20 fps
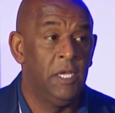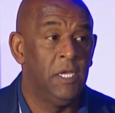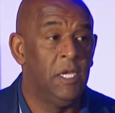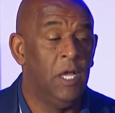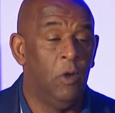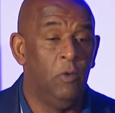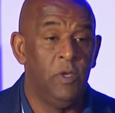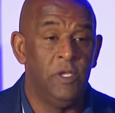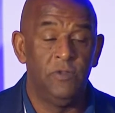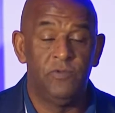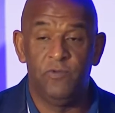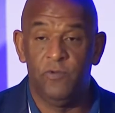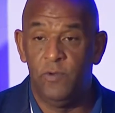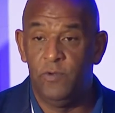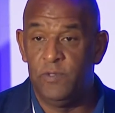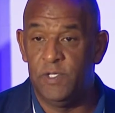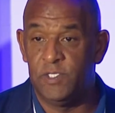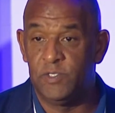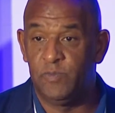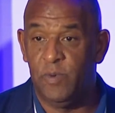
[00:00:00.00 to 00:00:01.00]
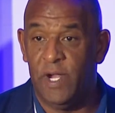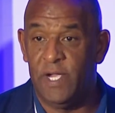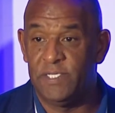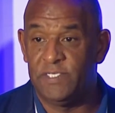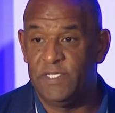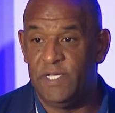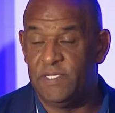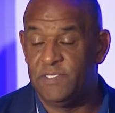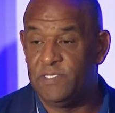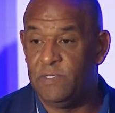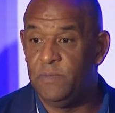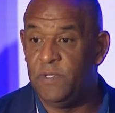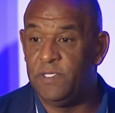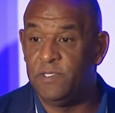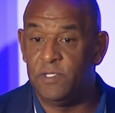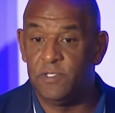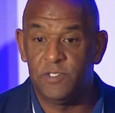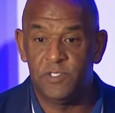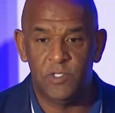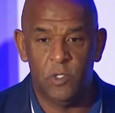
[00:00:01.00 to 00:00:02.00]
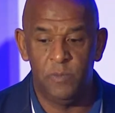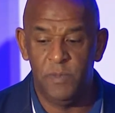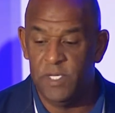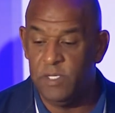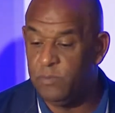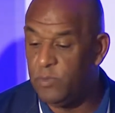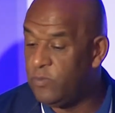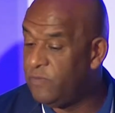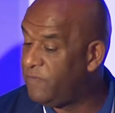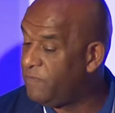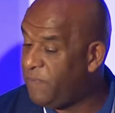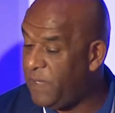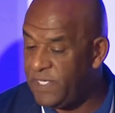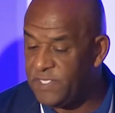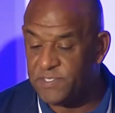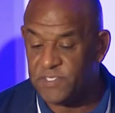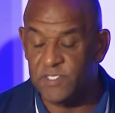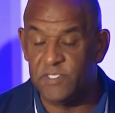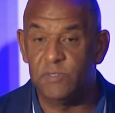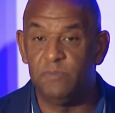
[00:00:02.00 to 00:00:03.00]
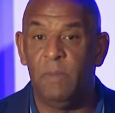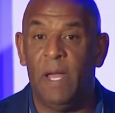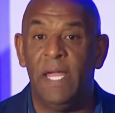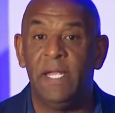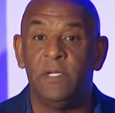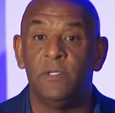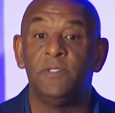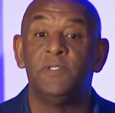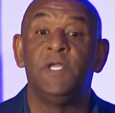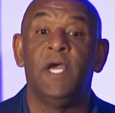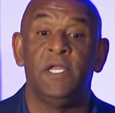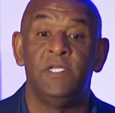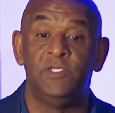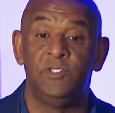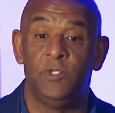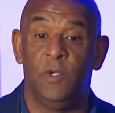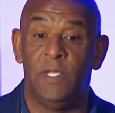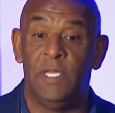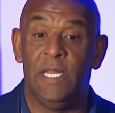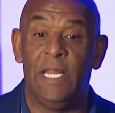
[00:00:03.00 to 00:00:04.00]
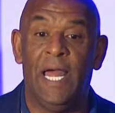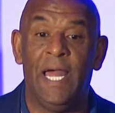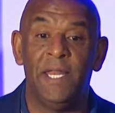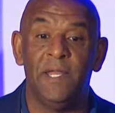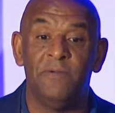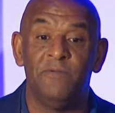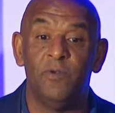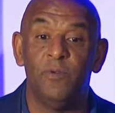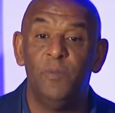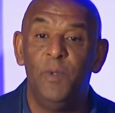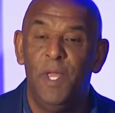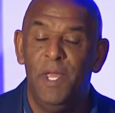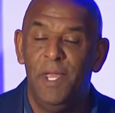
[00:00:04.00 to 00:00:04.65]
going through this process, I mean, there's so many moving pieces. Michael touched on a lot of them.